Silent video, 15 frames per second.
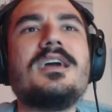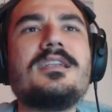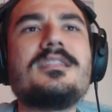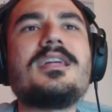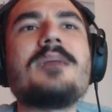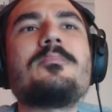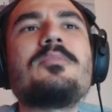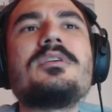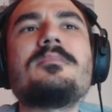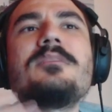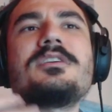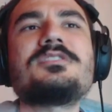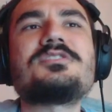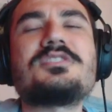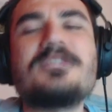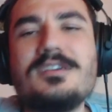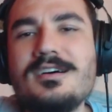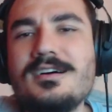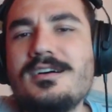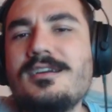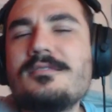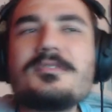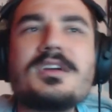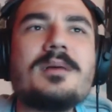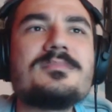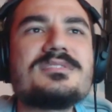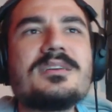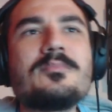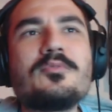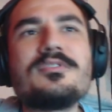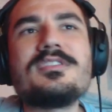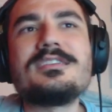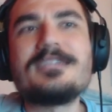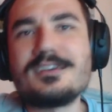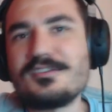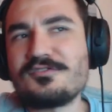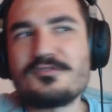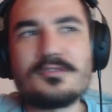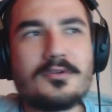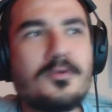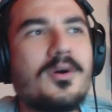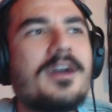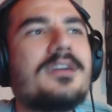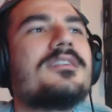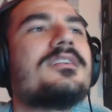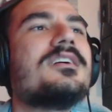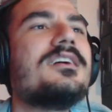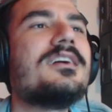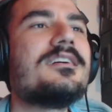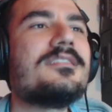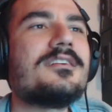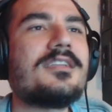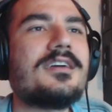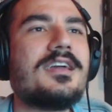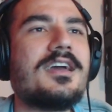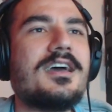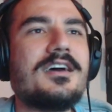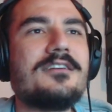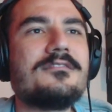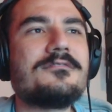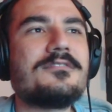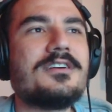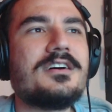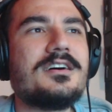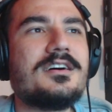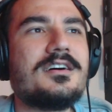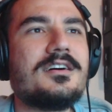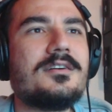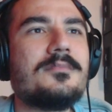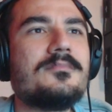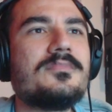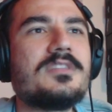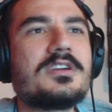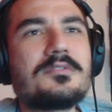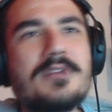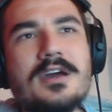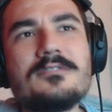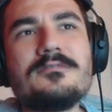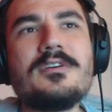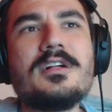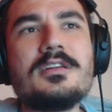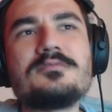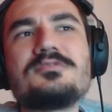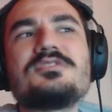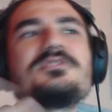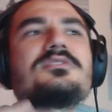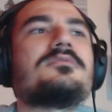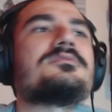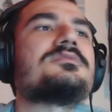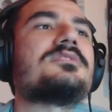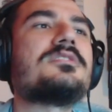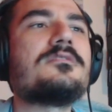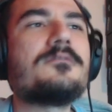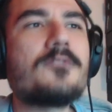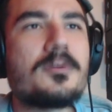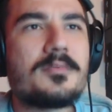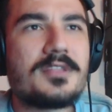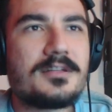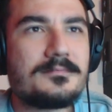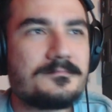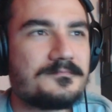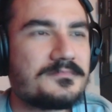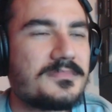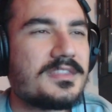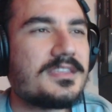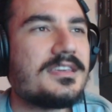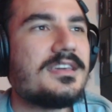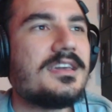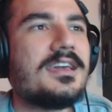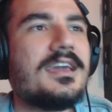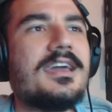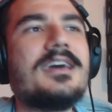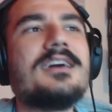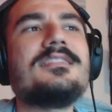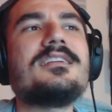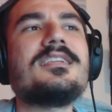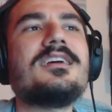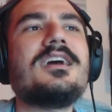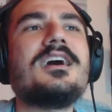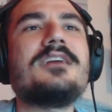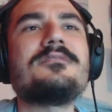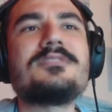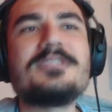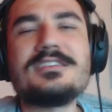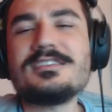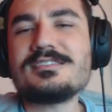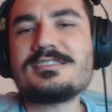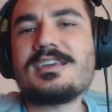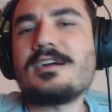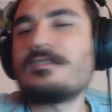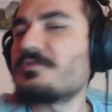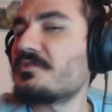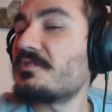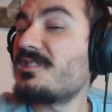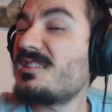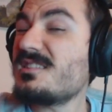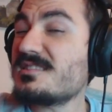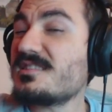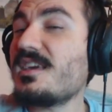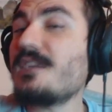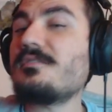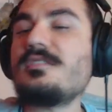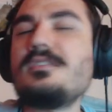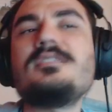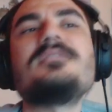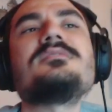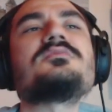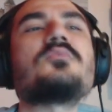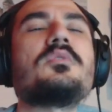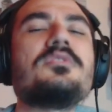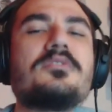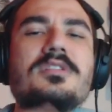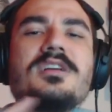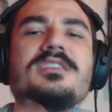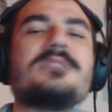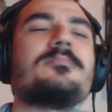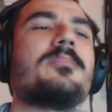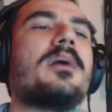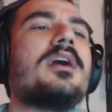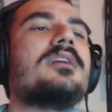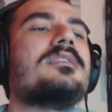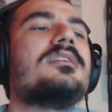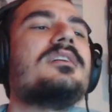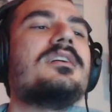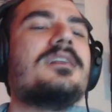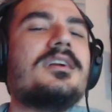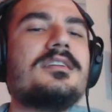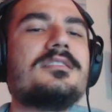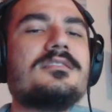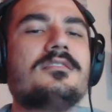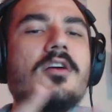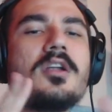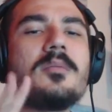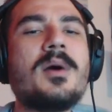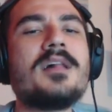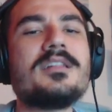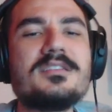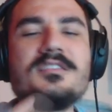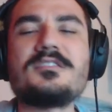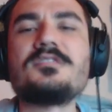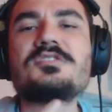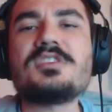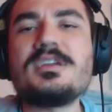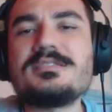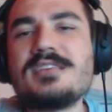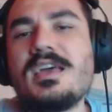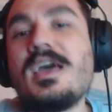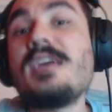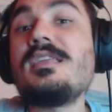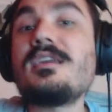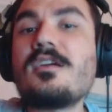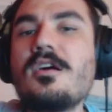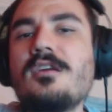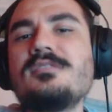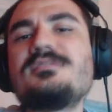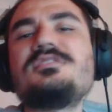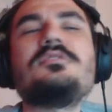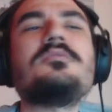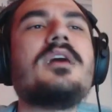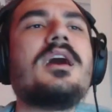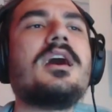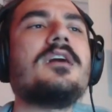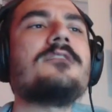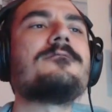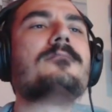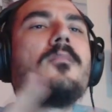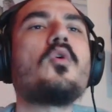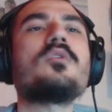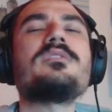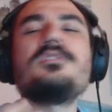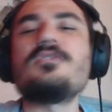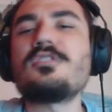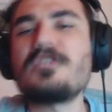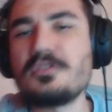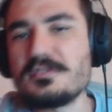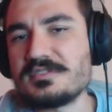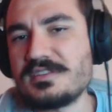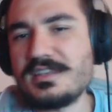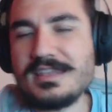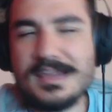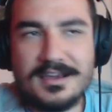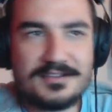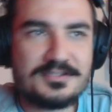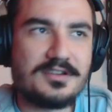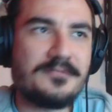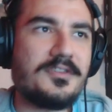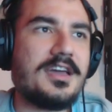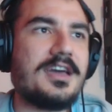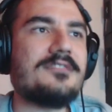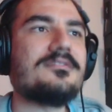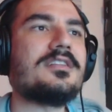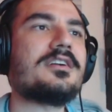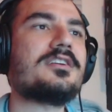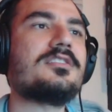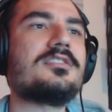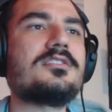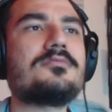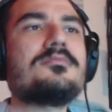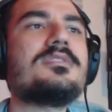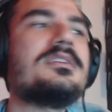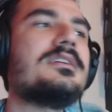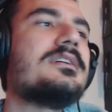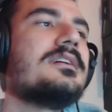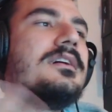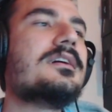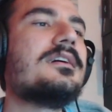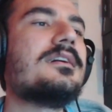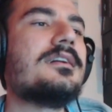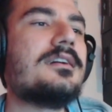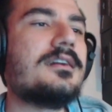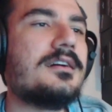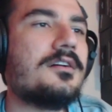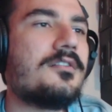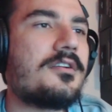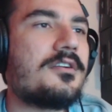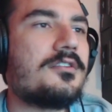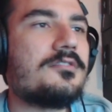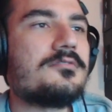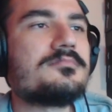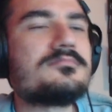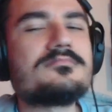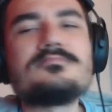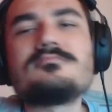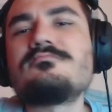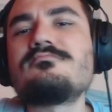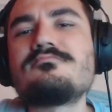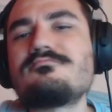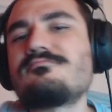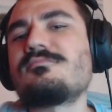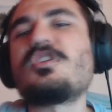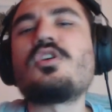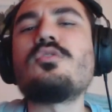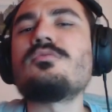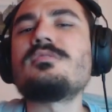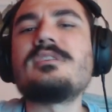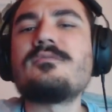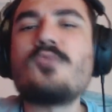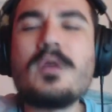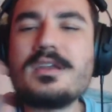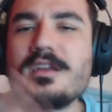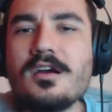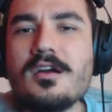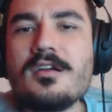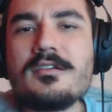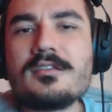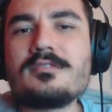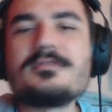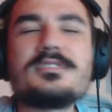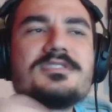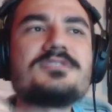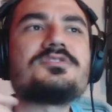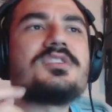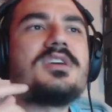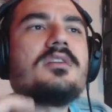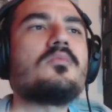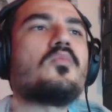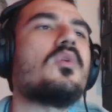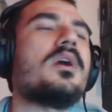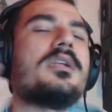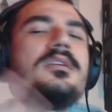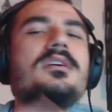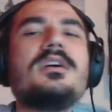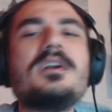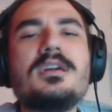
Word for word: And that pretty much uh, comes up with the dust required. Then I have um, the craft value, which just goes into the formula. And then I have the discount. So the discount is when you click the button, it automatically disenchants any cards you have more than you can use in the deck. So if you have like three, uh, I don't know, golden of one card, it'll disenchant one.